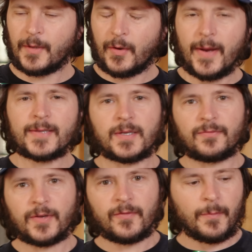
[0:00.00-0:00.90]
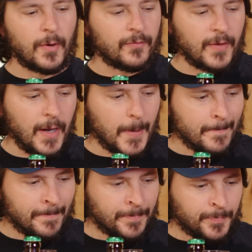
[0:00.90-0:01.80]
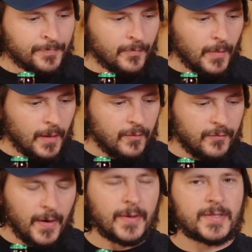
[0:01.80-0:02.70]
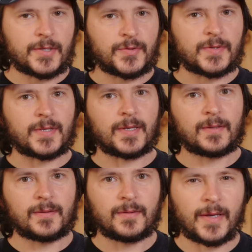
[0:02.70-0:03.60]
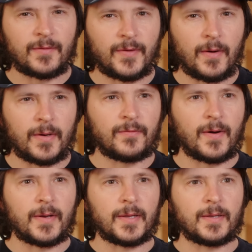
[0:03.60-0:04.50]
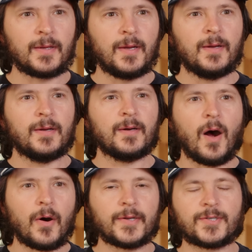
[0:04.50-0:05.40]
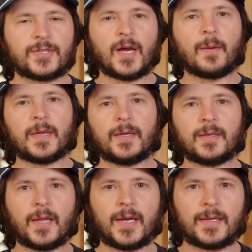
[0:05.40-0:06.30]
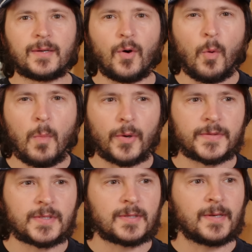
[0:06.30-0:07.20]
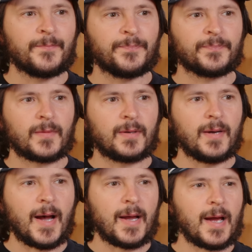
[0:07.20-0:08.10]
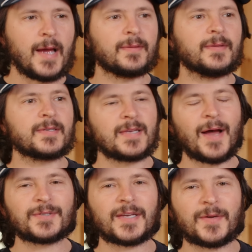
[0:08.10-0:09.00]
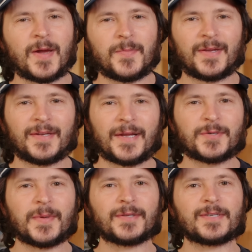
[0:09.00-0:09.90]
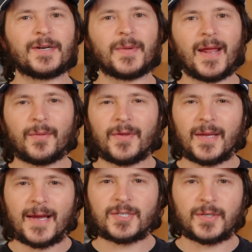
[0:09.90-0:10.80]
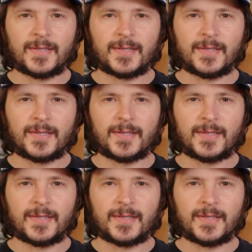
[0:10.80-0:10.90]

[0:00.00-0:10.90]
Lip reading: Crazy flavor profile. Very citrusy, like very, very orange gummy, like almost, this sounds like it might be a detrimental term, but I don't think it actually